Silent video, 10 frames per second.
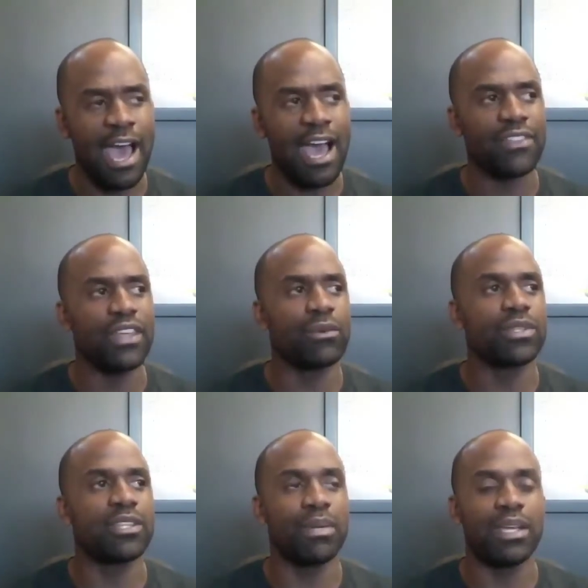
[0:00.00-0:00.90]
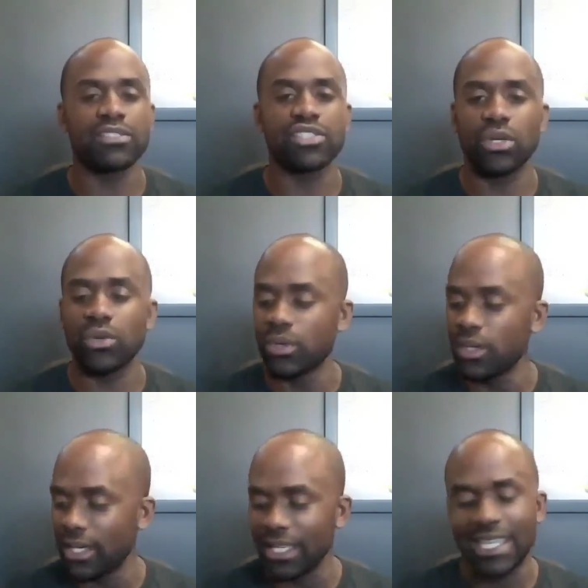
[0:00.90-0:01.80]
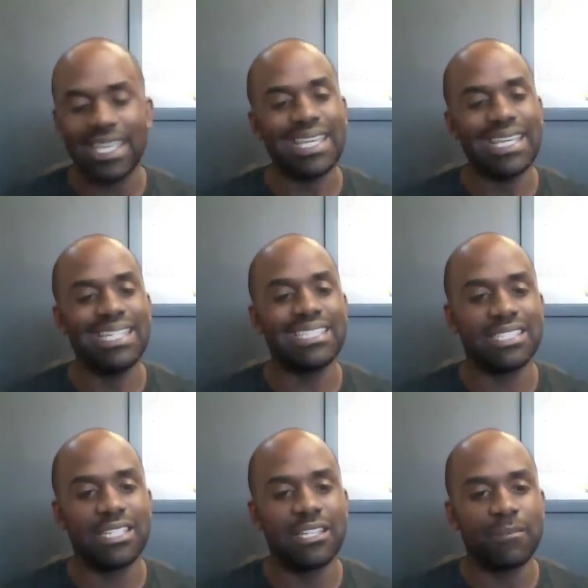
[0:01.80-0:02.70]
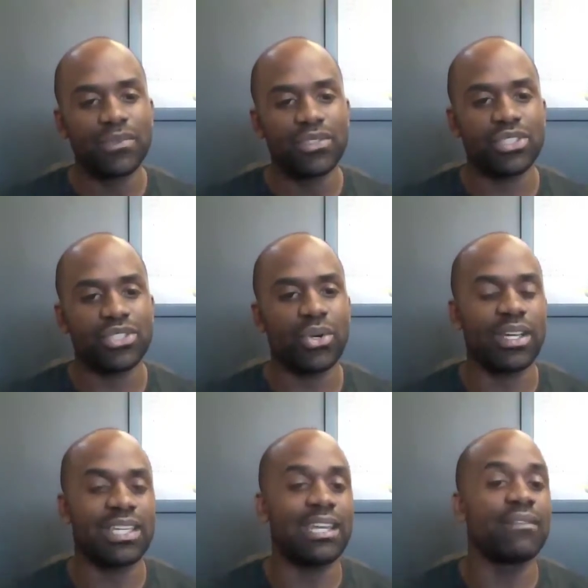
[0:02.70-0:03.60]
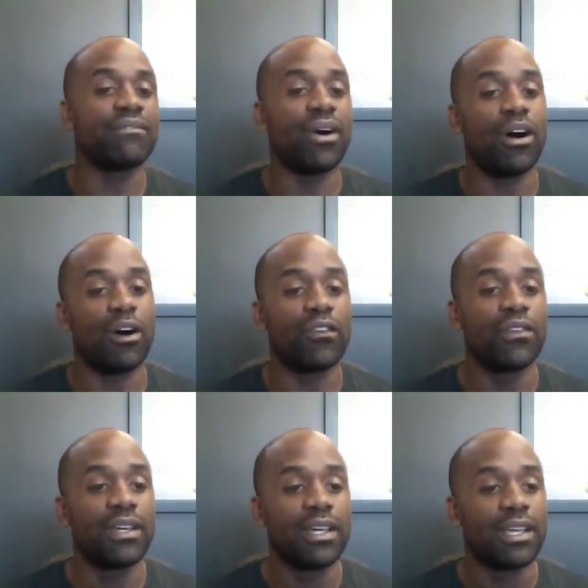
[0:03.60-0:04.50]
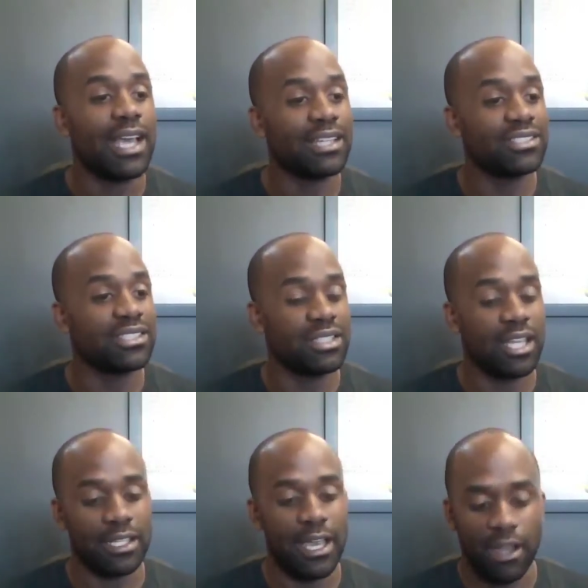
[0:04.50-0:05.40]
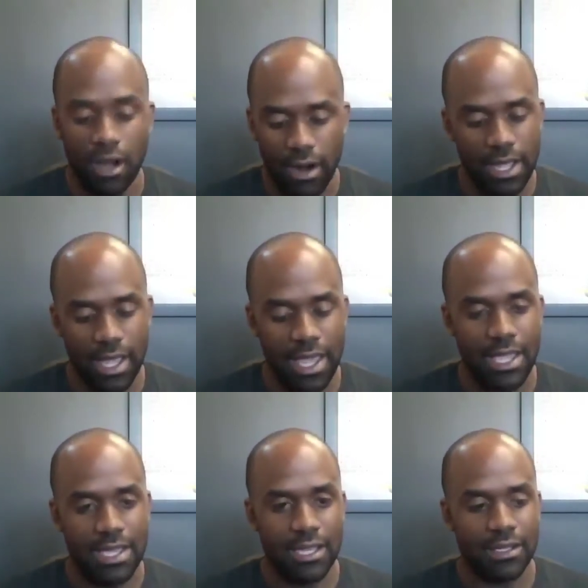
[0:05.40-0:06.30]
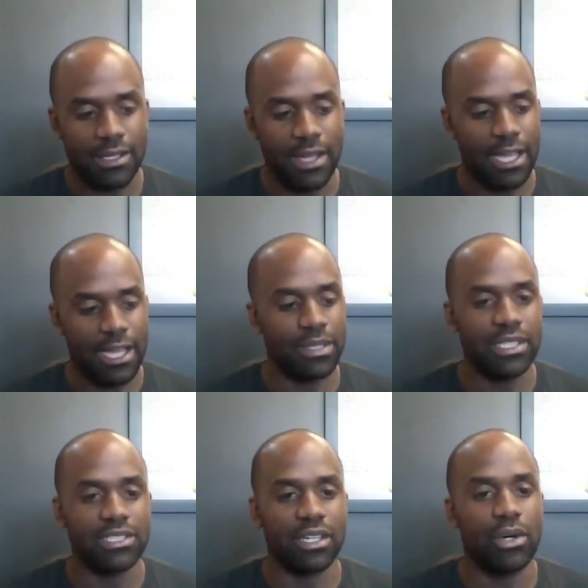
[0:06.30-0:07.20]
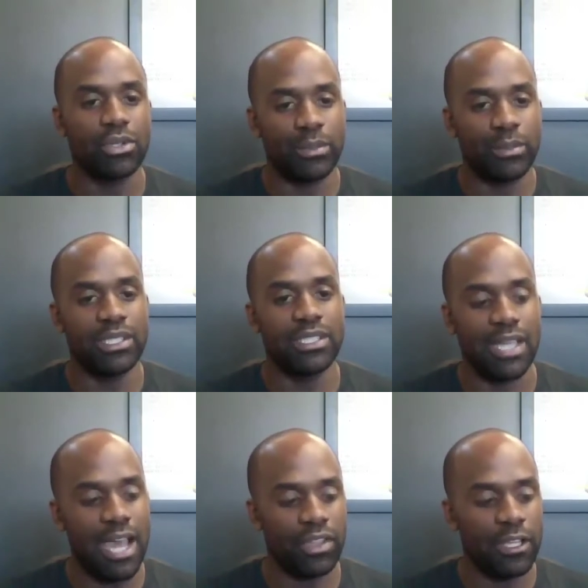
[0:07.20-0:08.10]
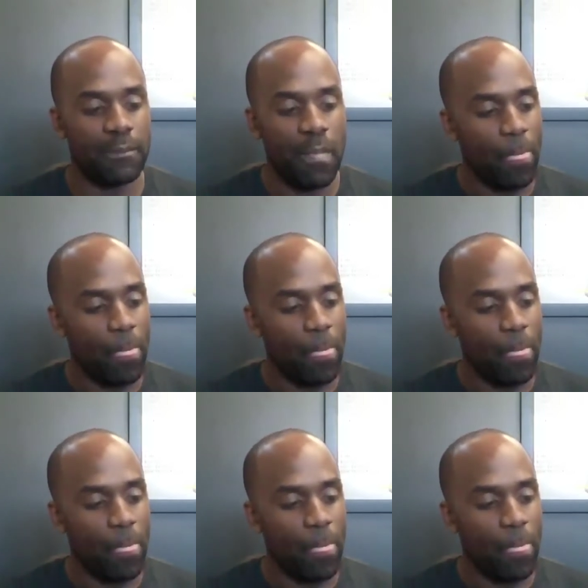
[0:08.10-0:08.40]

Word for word: I think with it being so easy to sort of get involved, guys just think like, all right, hey, like, I'm a decent coach, I'm a decent athlete,